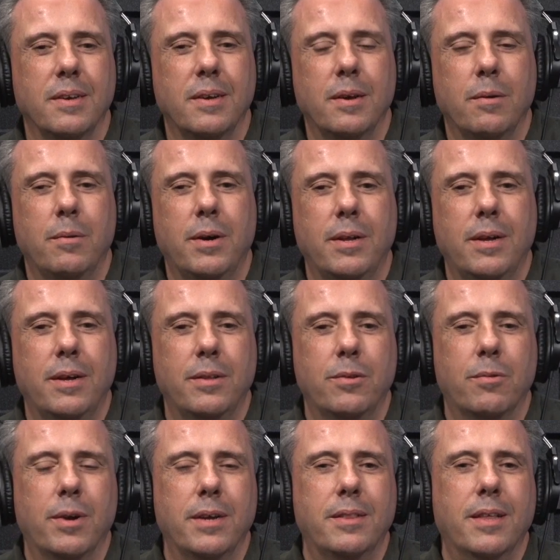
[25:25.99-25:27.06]
Well, Elder
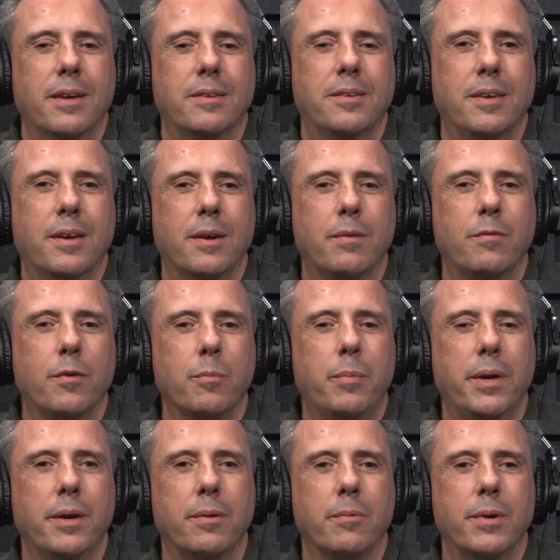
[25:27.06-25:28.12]
Wright, thanks again for
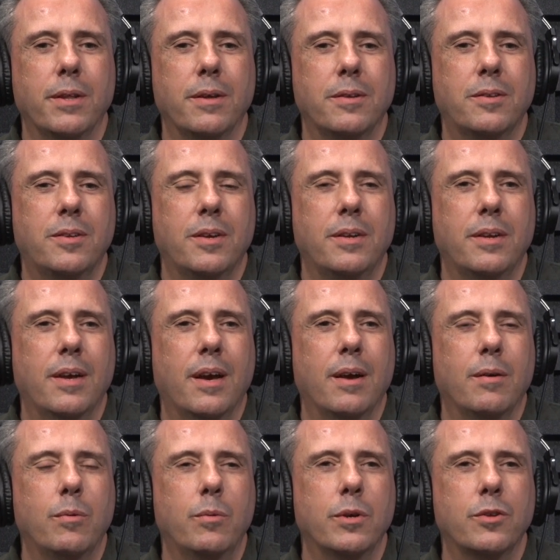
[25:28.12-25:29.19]
being with us. And
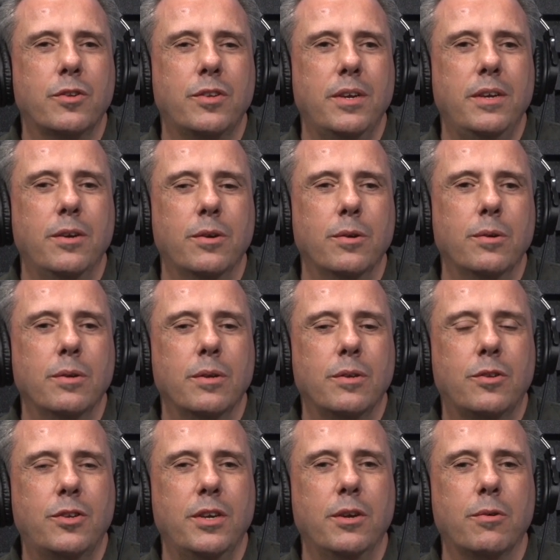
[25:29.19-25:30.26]
we'll see you
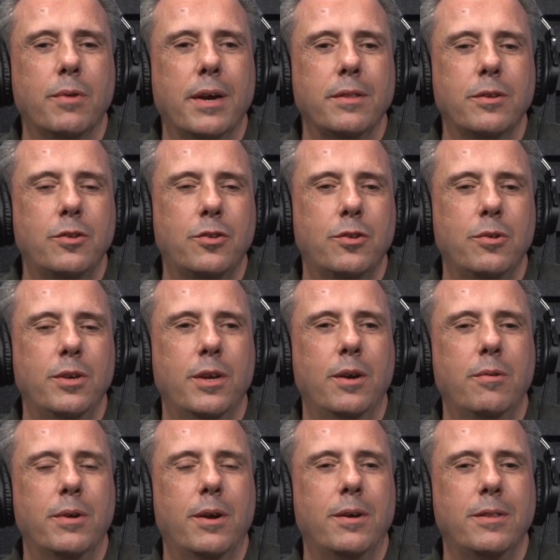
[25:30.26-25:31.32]
around the studio
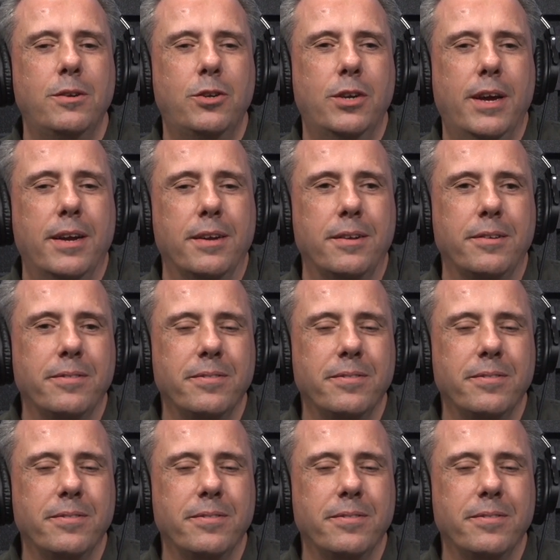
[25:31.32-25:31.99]
and on the channel.